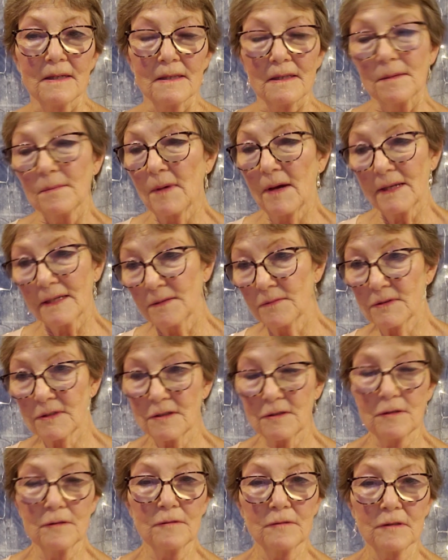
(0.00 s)
the money
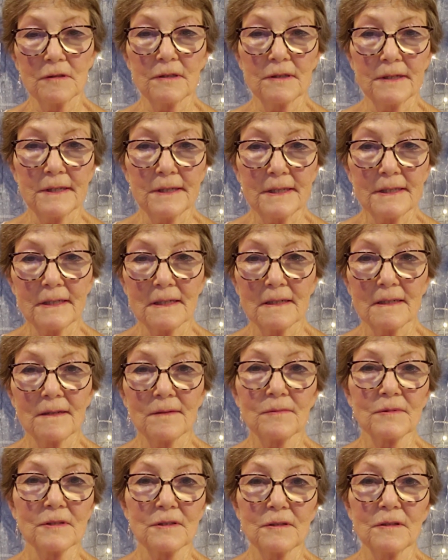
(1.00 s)
was too good and
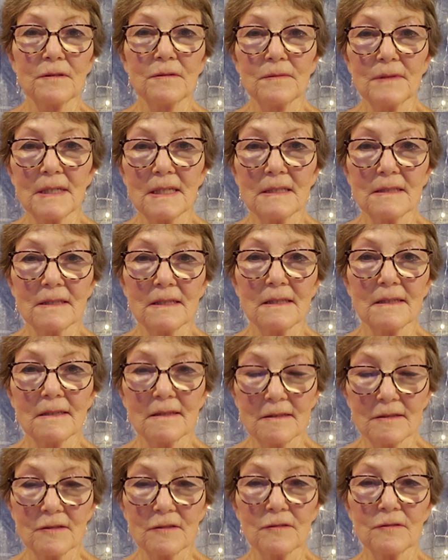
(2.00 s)
it was too easy
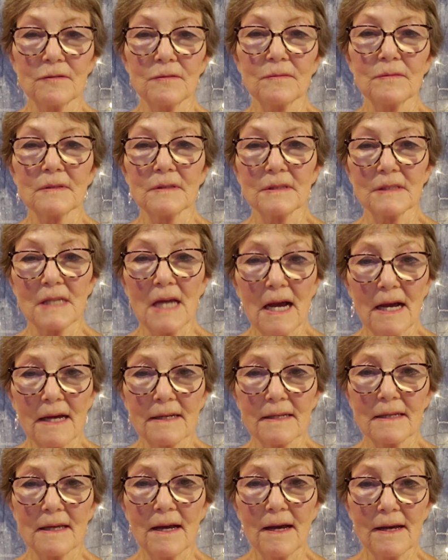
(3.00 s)
to do and
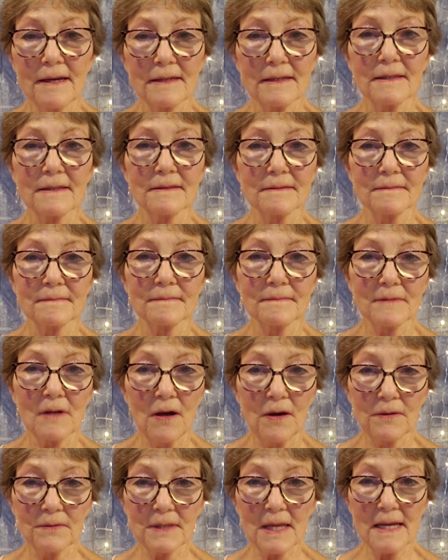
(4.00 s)
yada yada and
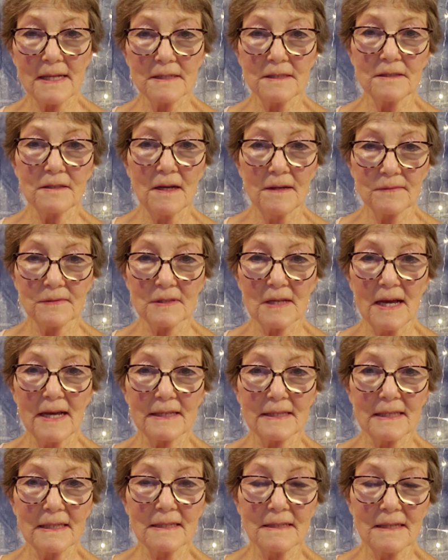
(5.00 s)
all that stuff. So
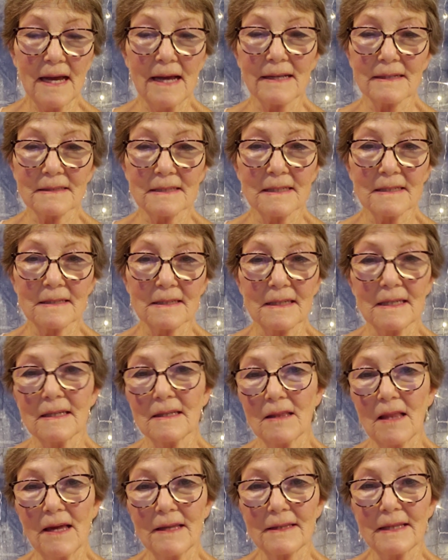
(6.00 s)
I tend to
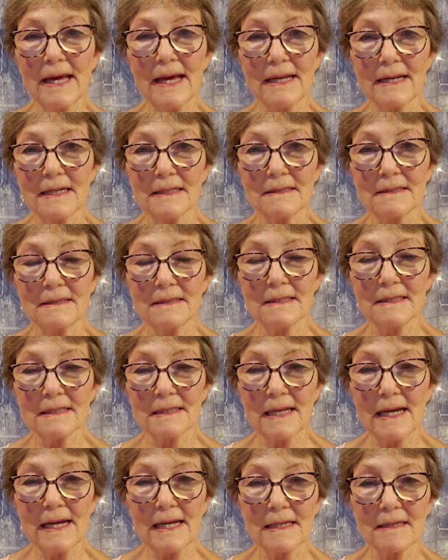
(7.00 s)
get like that. I
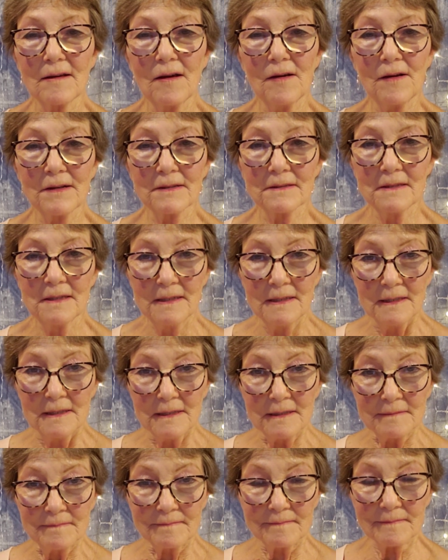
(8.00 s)
tend to hang on
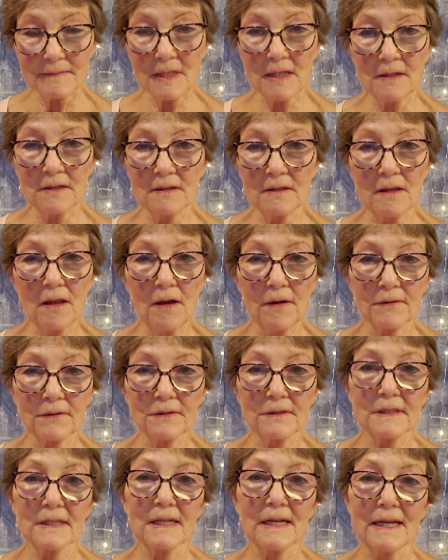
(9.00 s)

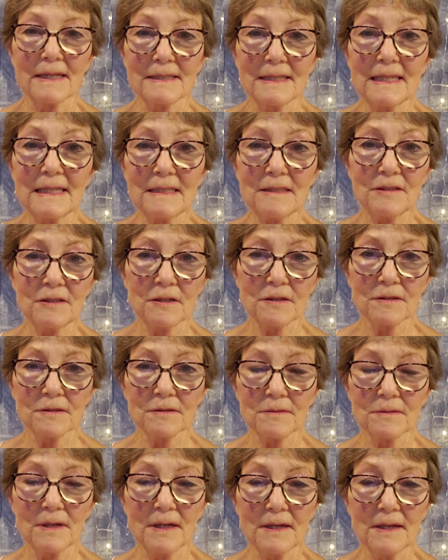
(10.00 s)
longer than I need
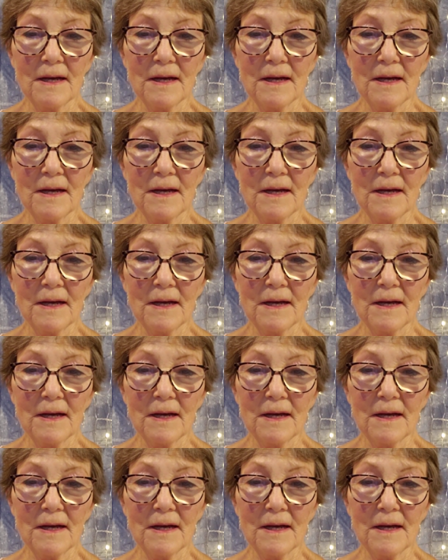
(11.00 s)
to,